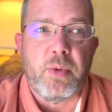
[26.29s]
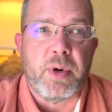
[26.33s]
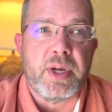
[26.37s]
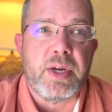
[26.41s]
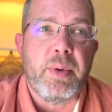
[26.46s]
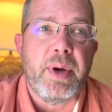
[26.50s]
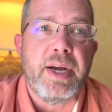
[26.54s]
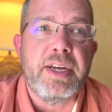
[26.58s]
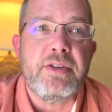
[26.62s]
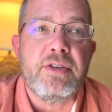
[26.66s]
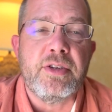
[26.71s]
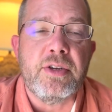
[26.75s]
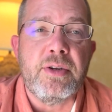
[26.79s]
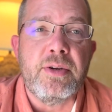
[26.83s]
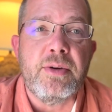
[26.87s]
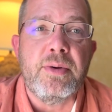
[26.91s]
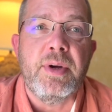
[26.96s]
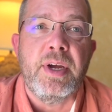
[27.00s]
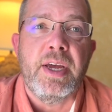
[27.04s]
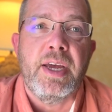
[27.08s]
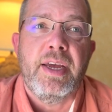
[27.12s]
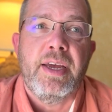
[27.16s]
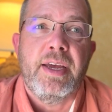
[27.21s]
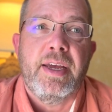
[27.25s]
What do I
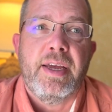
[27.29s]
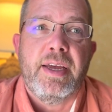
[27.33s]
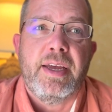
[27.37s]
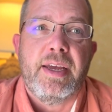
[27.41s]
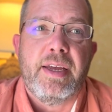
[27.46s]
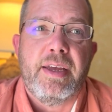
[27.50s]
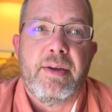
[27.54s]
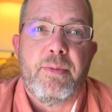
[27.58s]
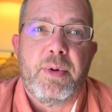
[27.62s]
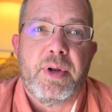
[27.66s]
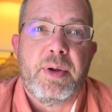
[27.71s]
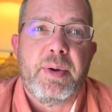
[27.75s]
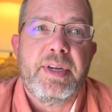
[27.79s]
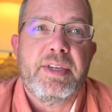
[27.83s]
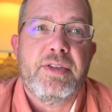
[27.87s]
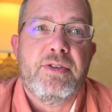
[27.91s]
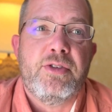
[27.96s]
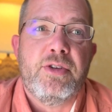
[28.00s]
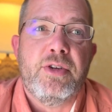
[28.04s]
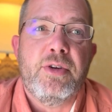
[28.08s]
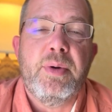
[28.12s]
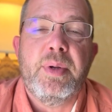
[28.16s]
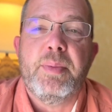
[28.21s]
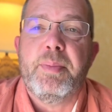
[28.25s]

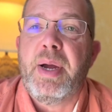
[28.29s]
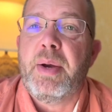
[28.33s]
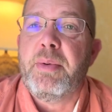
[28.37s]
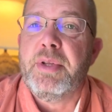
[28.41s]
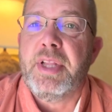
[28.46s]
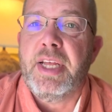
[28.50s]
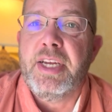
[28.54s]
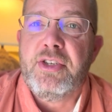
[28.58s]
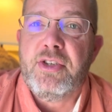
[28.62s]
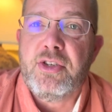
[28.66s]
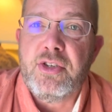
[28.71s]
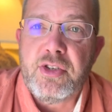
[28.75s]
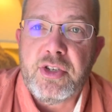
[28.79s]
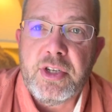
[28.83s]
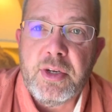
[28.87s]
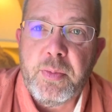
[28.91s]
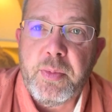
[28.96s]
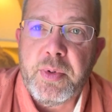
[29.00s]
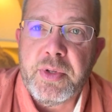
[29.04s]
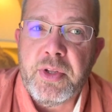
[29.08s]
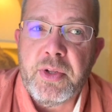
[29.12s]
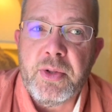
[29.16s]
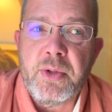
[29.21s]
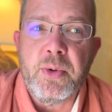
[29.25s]
do in my
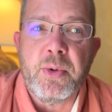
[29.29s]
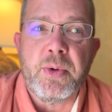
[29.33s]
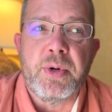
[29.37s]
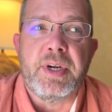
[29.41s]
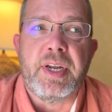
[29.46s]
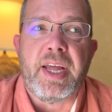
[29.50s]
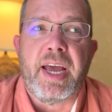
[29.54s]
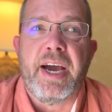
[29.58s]
relationship with the Lord?